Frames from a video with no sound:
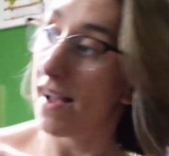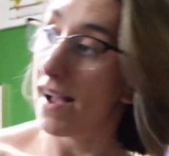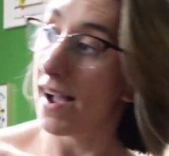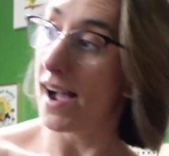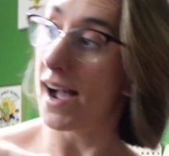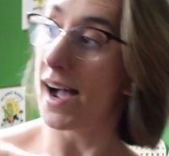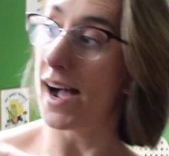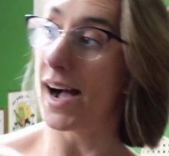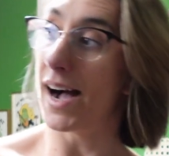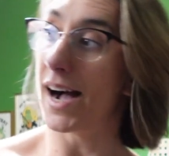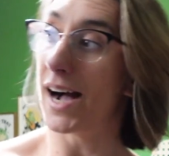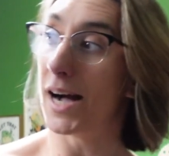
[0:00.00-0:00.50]

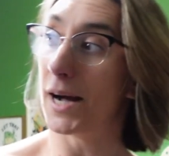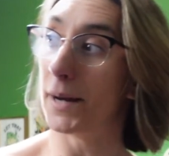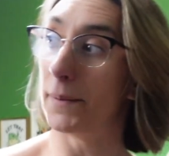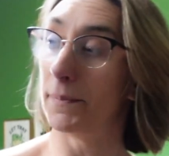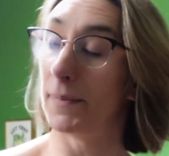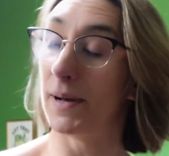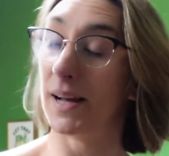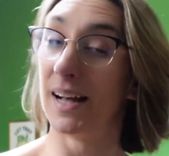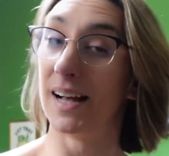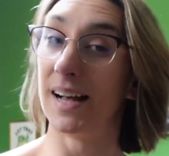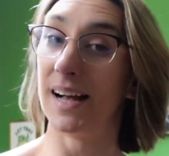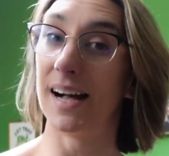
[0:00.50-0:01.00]

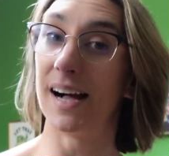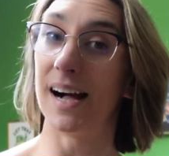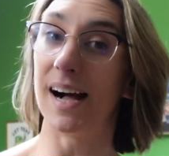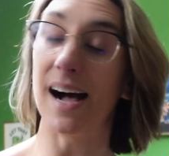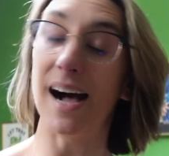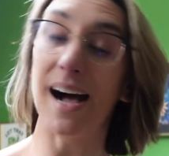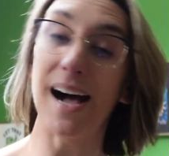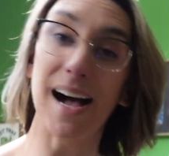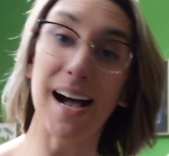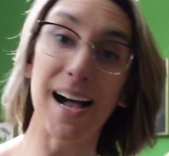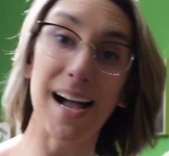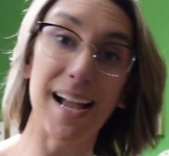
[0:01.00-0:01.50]

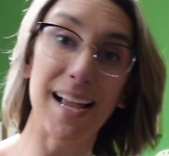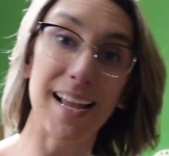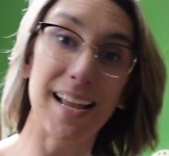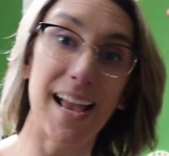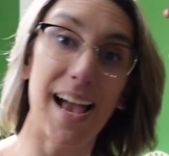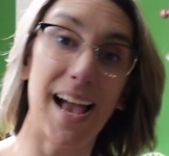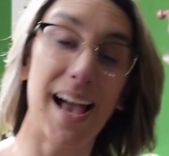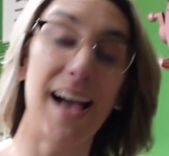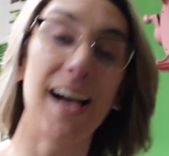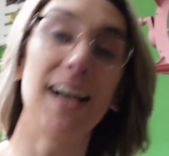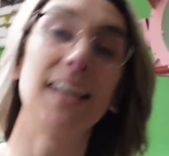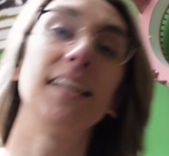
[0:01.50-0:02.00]
I
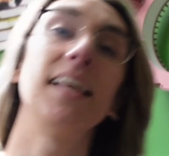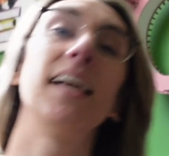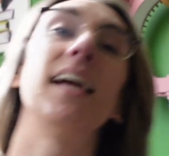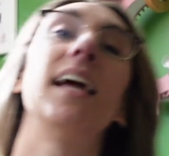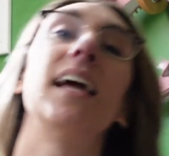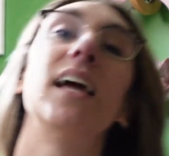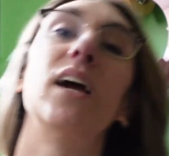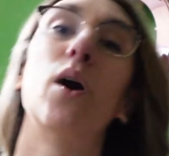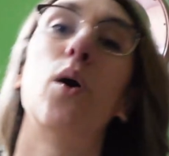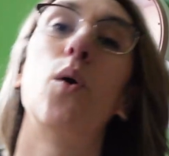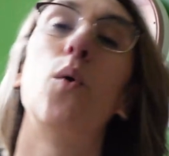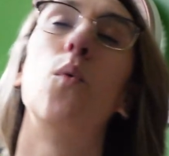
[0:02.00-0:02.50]
had
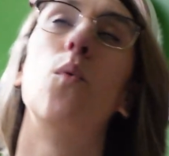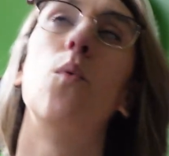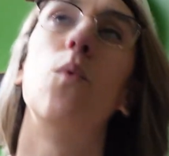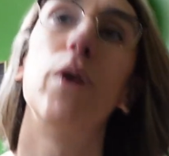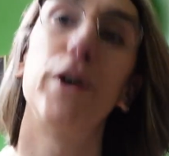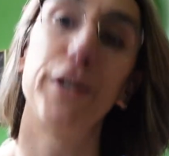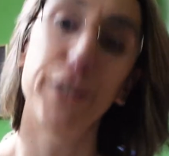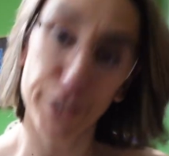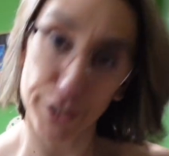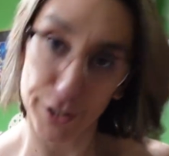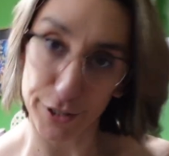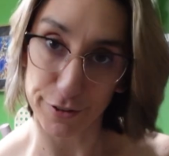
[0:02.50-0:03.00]
a
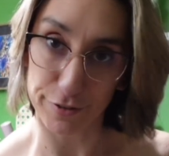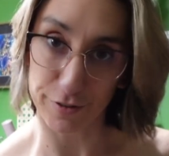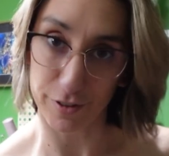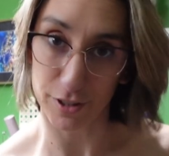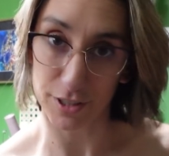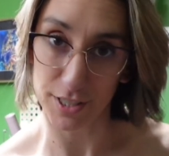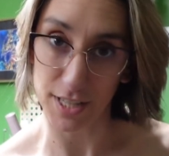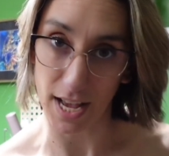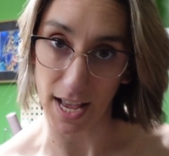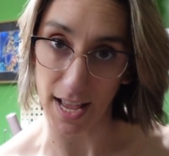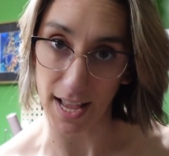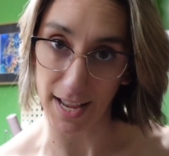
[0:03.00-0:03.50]
wonderful
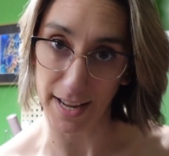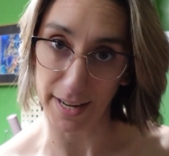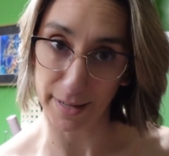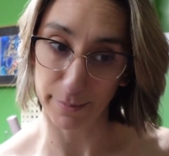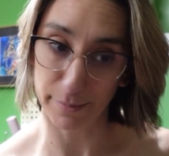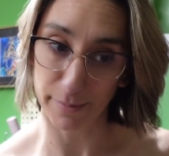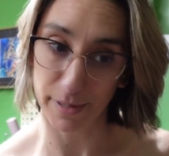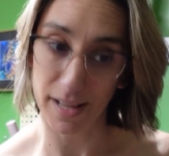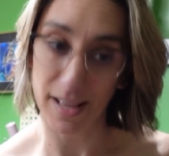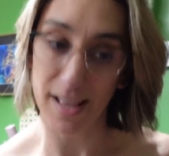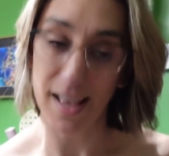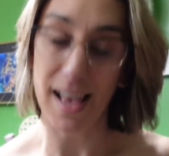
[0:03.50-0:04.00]

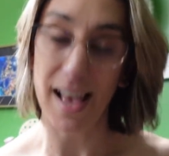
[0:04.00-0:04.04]
time